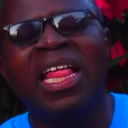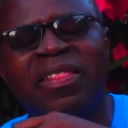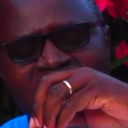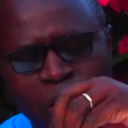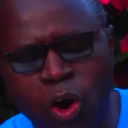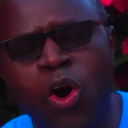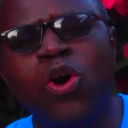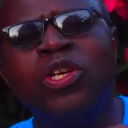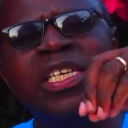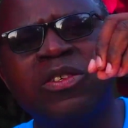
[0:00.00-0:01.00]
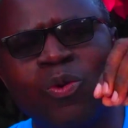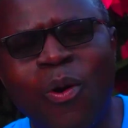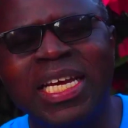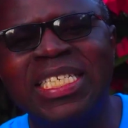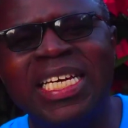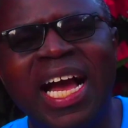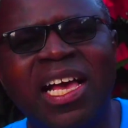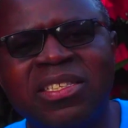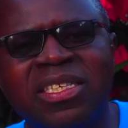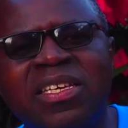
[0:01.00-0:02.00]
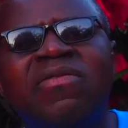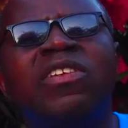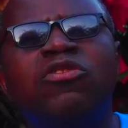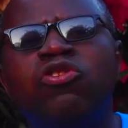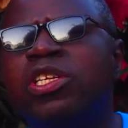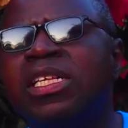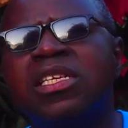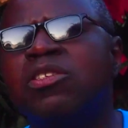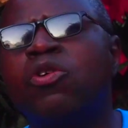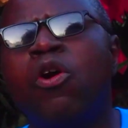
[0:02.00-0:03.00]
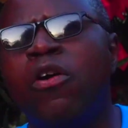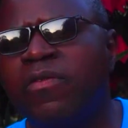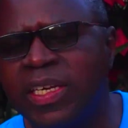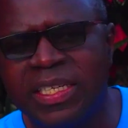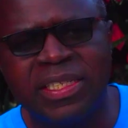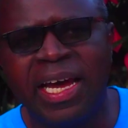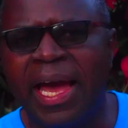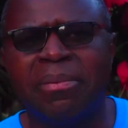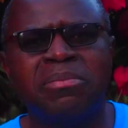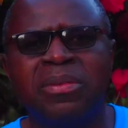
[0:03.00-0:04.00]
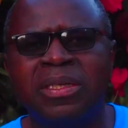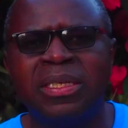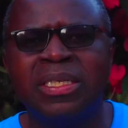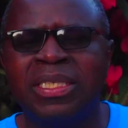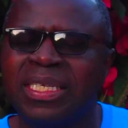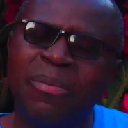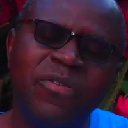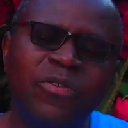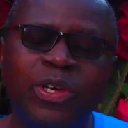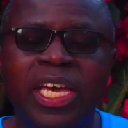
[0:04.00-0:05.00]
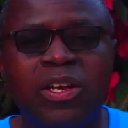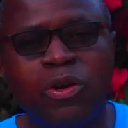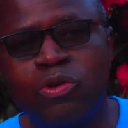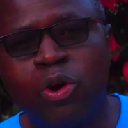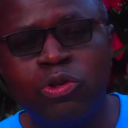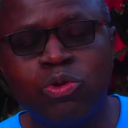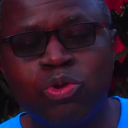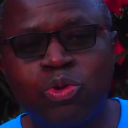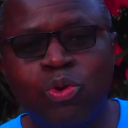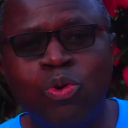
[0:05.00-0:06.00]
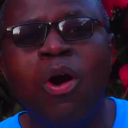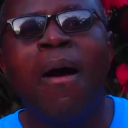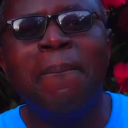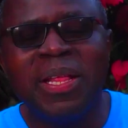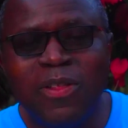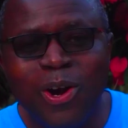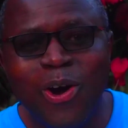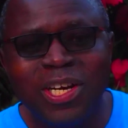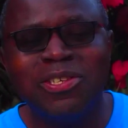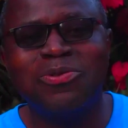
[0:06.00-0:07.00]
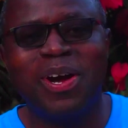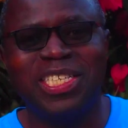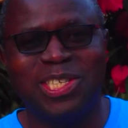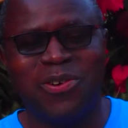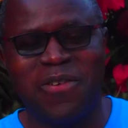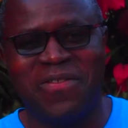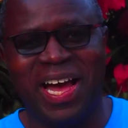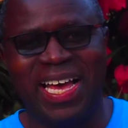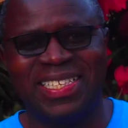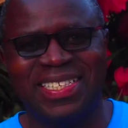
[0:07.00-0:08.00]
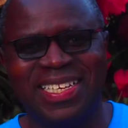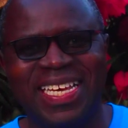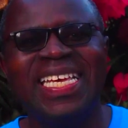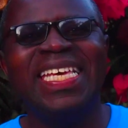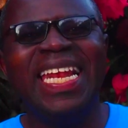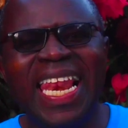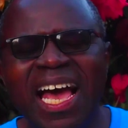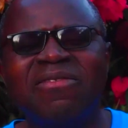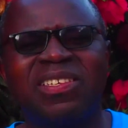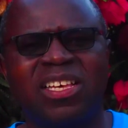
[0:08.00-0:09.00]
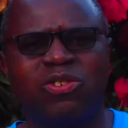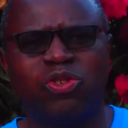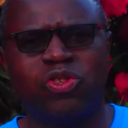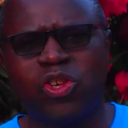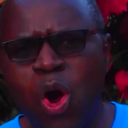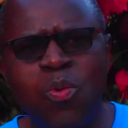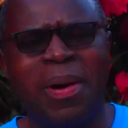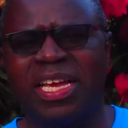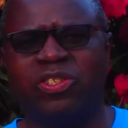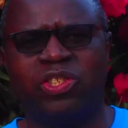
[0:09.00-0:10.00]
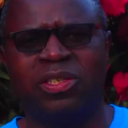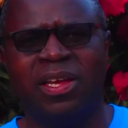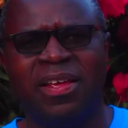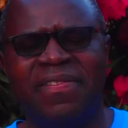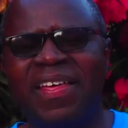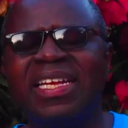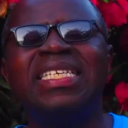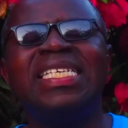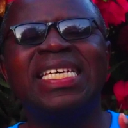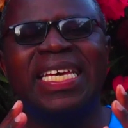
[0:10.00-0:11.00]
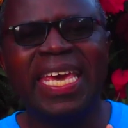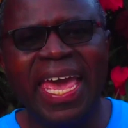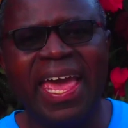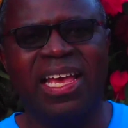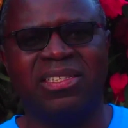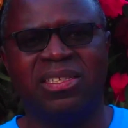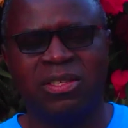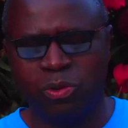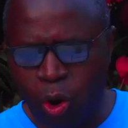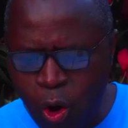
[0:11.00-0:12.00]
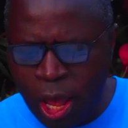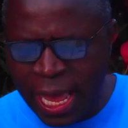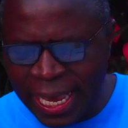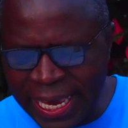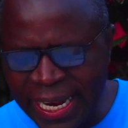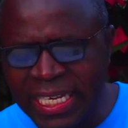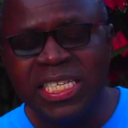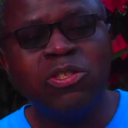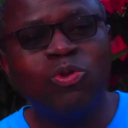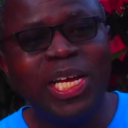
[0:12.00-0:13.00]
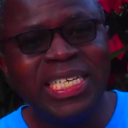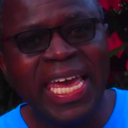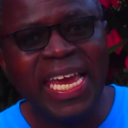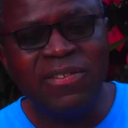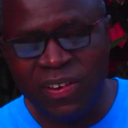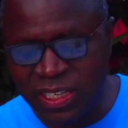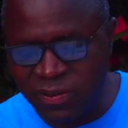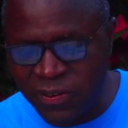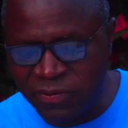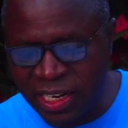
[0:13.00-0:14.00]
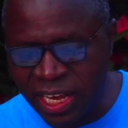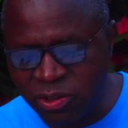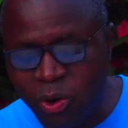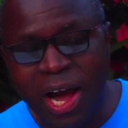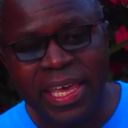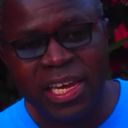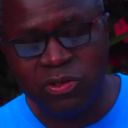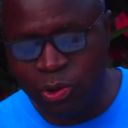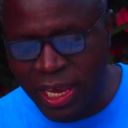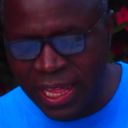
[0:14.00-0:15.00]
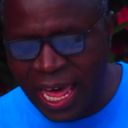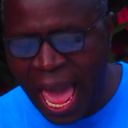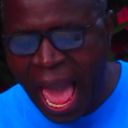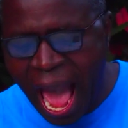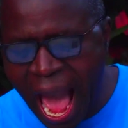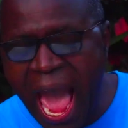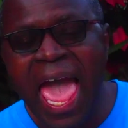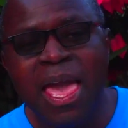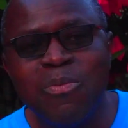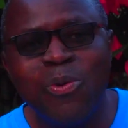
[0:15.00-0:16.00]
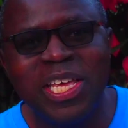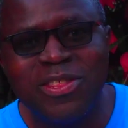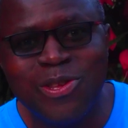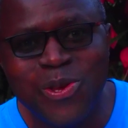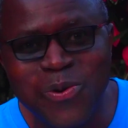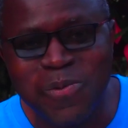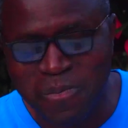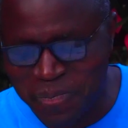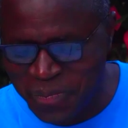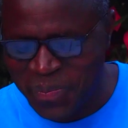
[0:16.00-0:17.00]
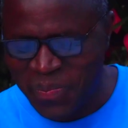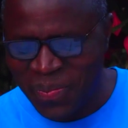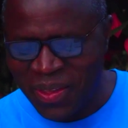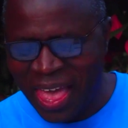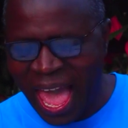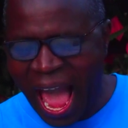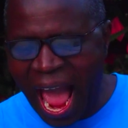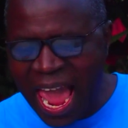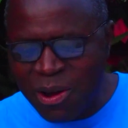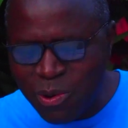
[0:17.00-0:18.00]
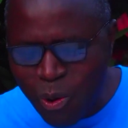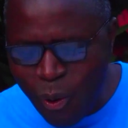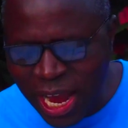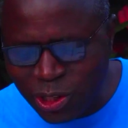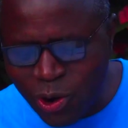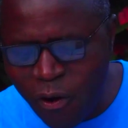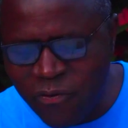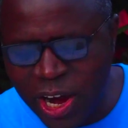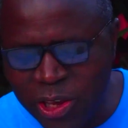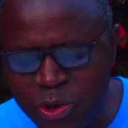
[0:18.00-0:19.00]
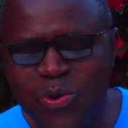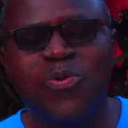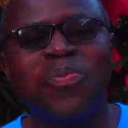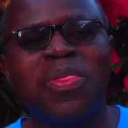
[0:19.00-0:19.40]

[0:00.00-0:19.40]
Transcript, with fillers: The Lord is watching us even during this COVID time. Some of you cannot go to school, but the Lord is watching over us. He loves us so much that He cares. So, Genesis 28, verse 15, let's go again together. I am with you. I will watch over you